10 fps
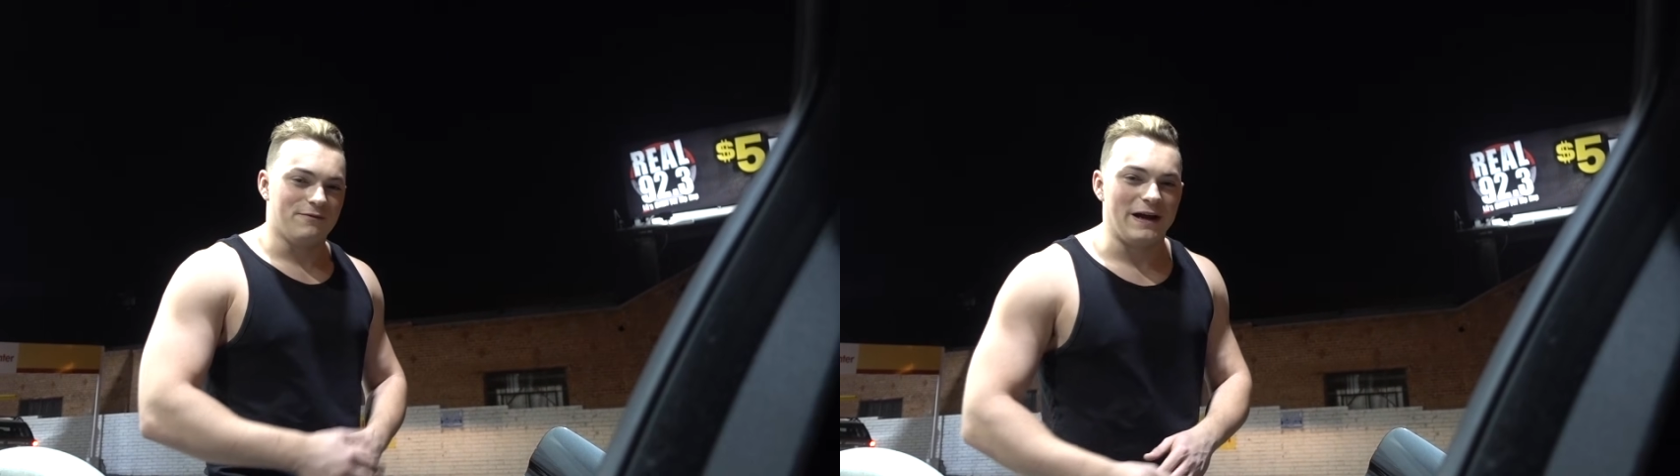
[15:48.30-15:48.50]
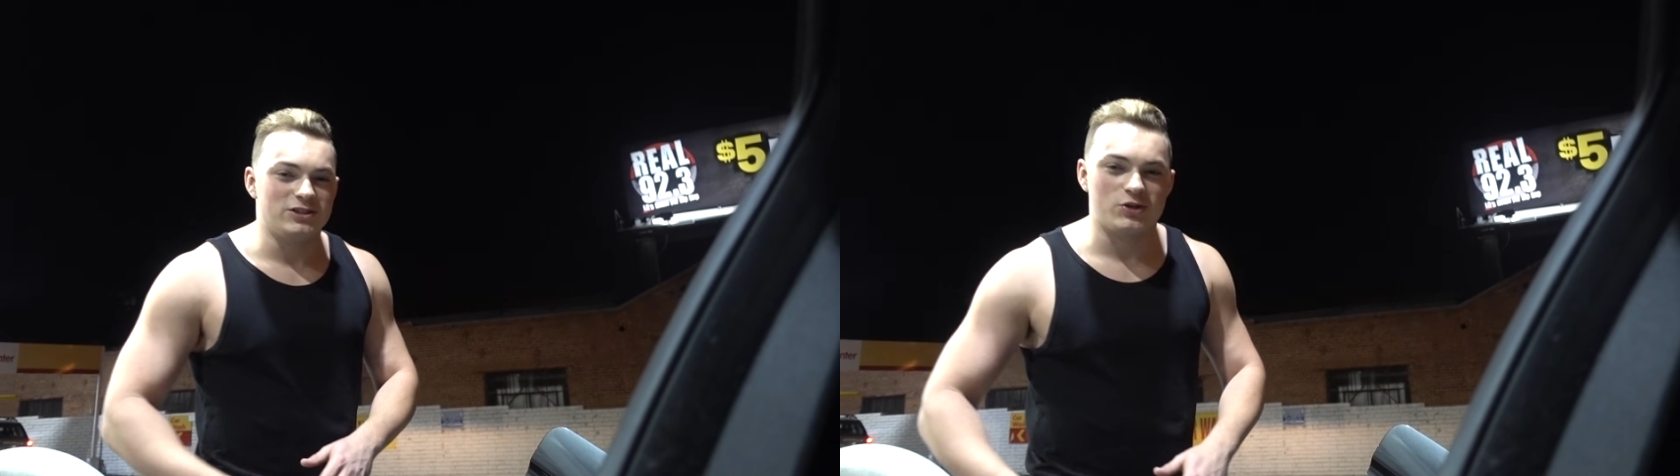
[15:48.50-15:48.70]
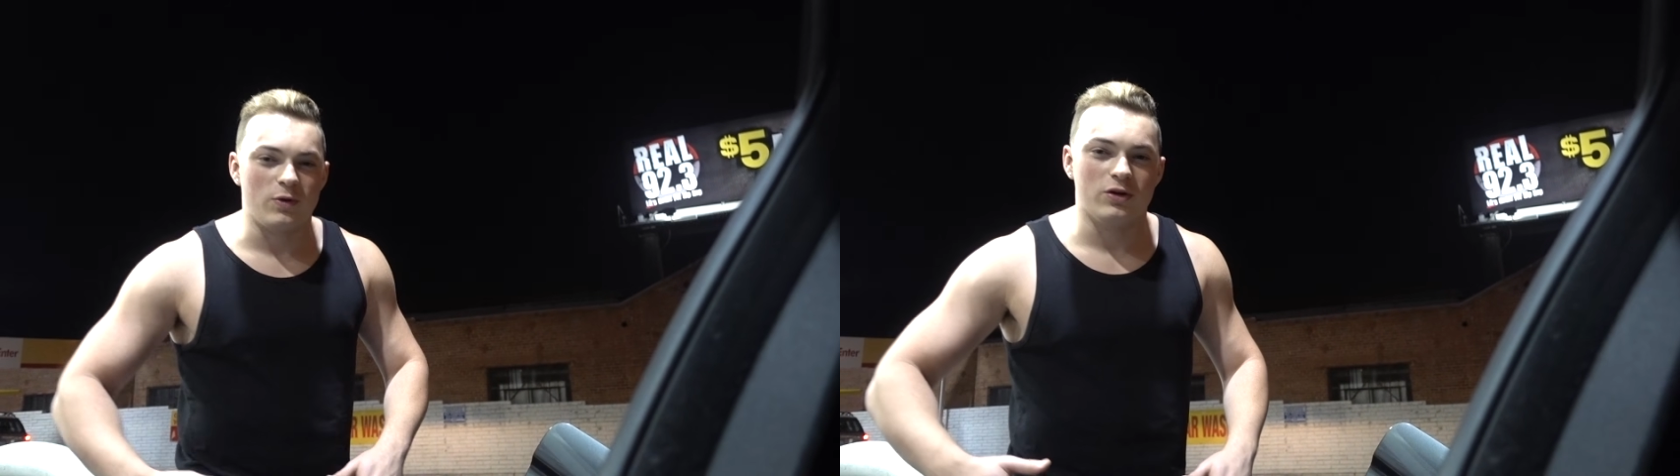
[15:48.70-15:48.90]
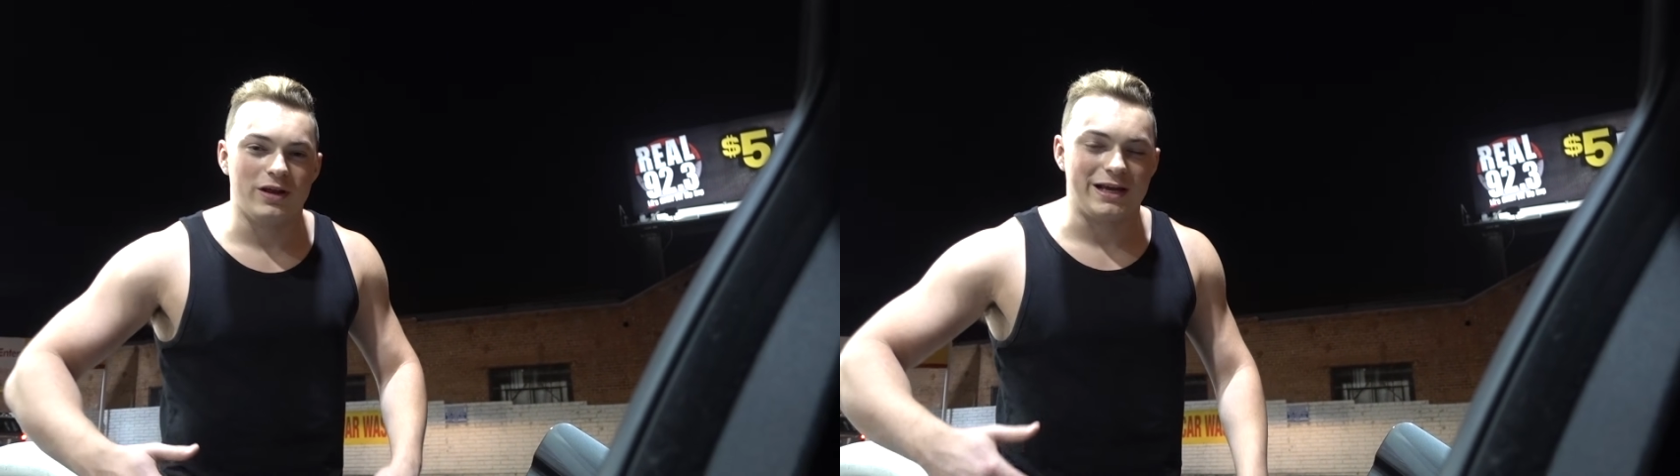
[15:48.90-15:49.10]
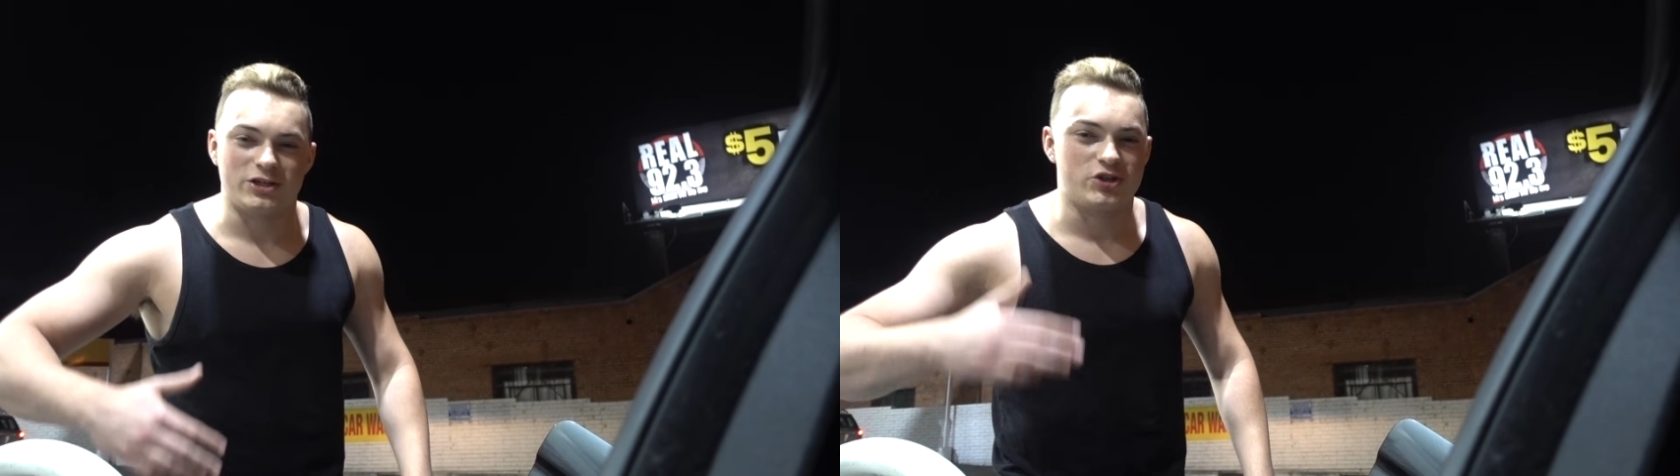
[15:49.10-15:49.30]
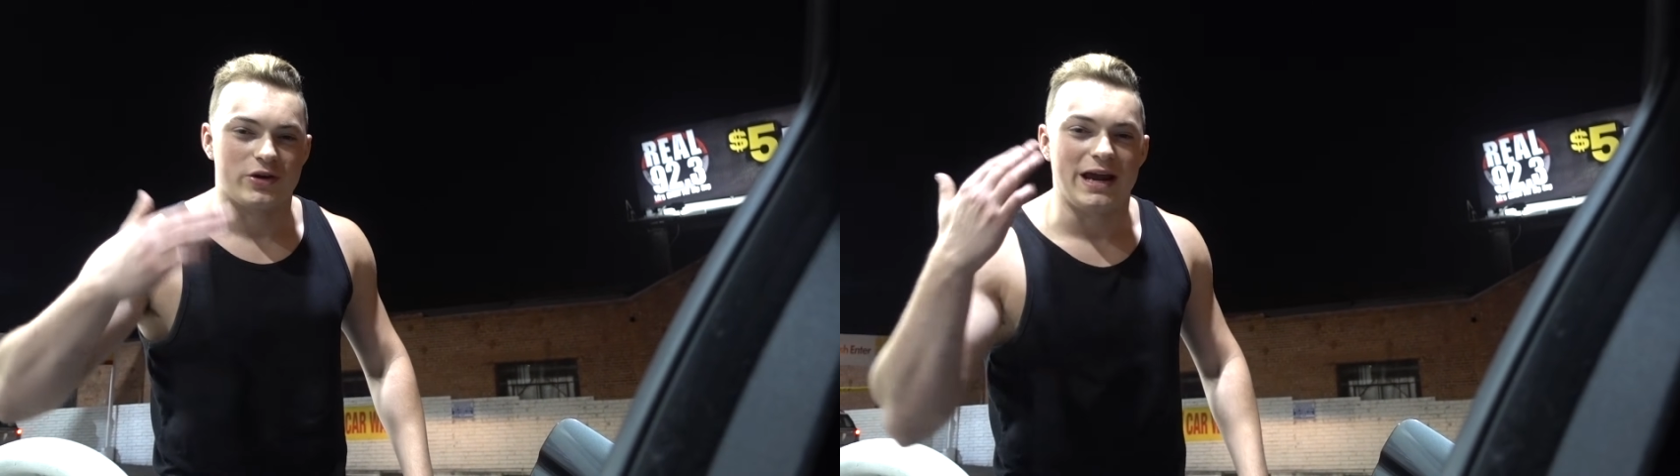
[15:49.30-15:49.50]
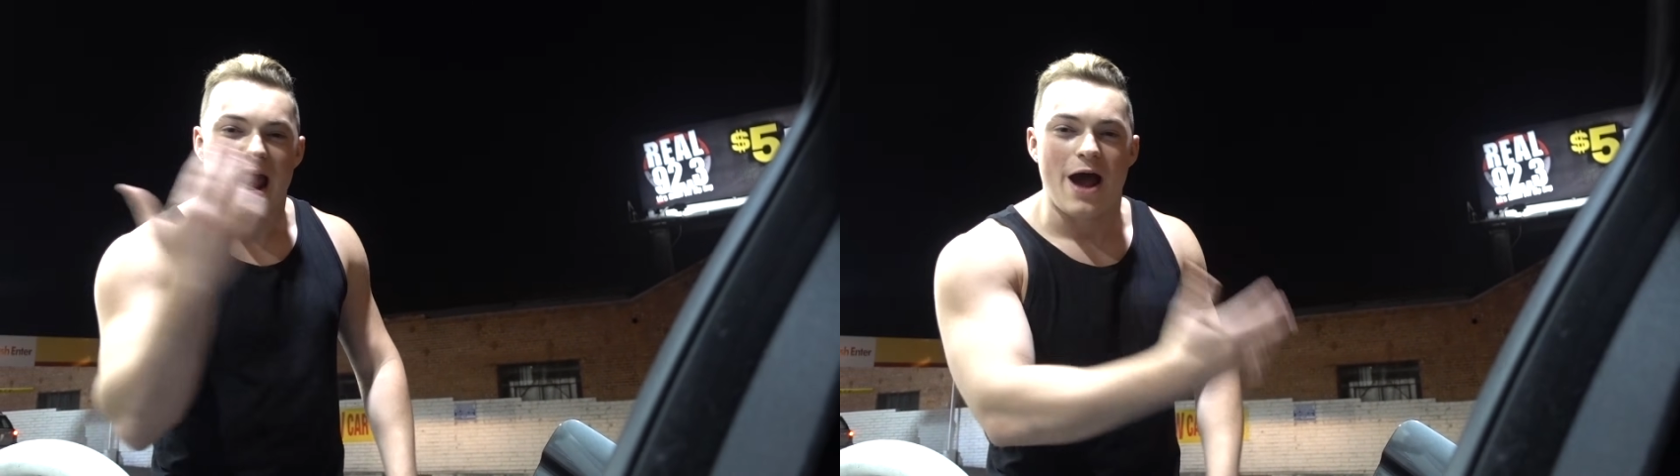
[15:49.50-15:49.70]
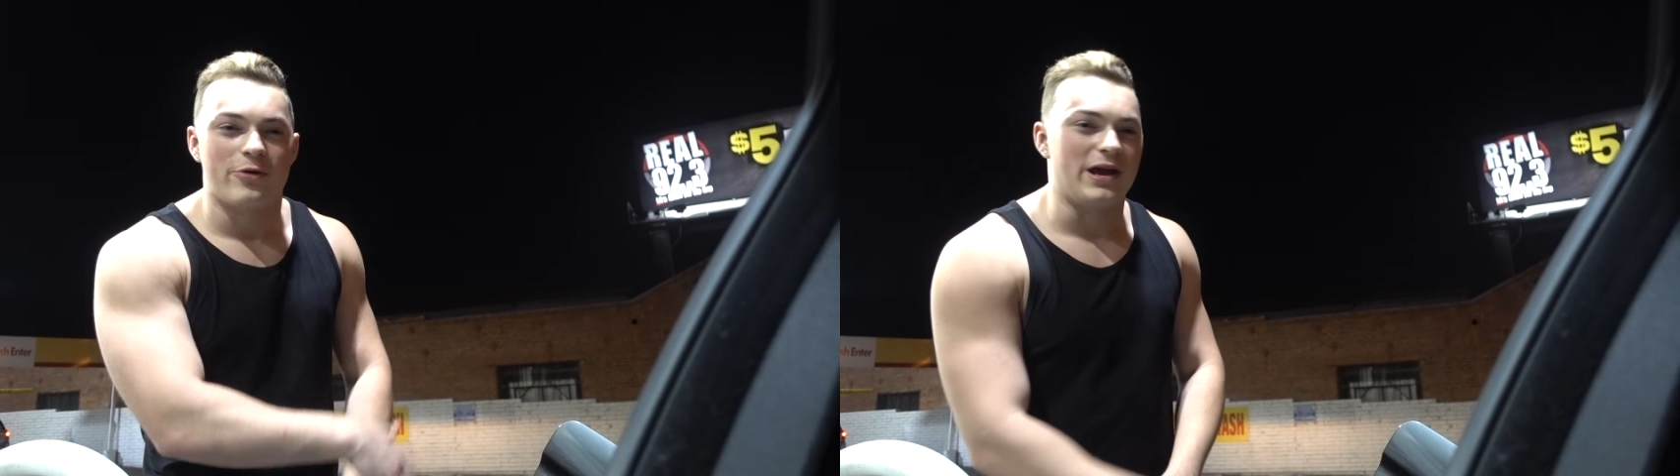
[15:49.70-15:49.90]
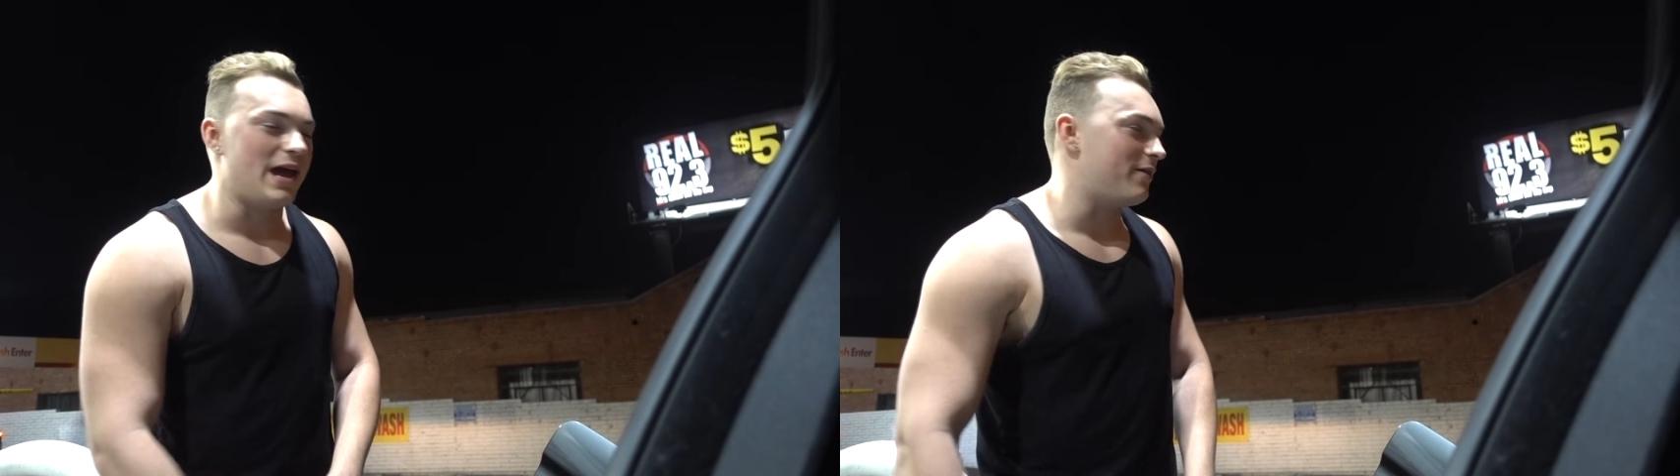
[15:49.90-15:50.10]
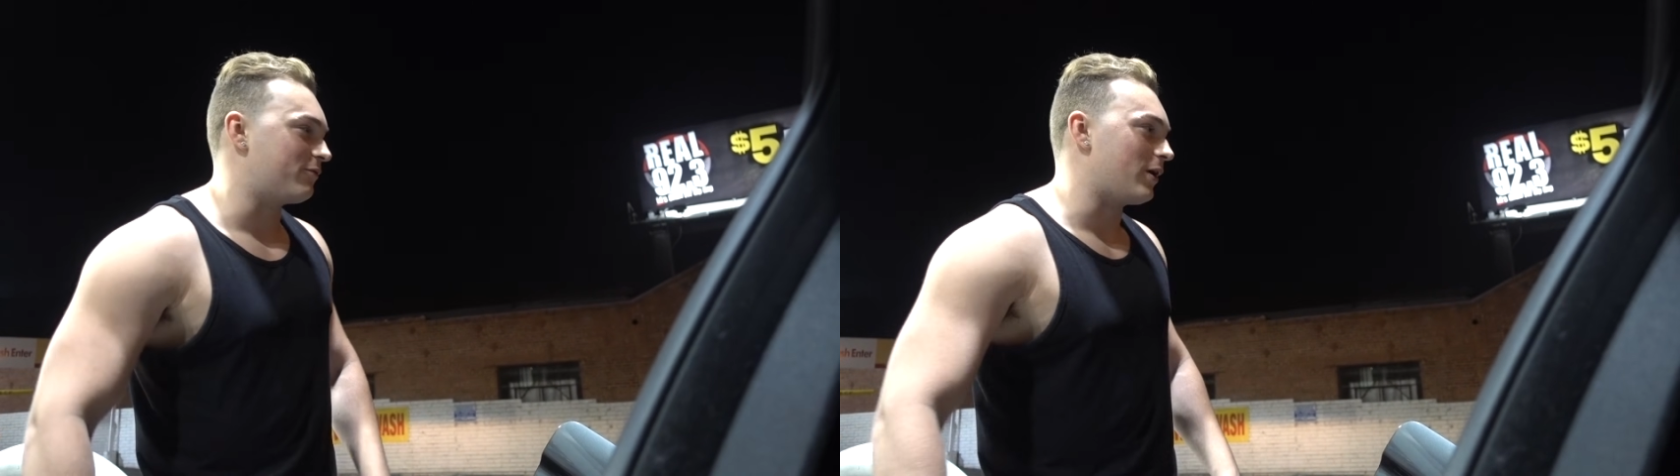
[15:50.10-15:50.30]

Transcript: if I just went on like a straight hour and a half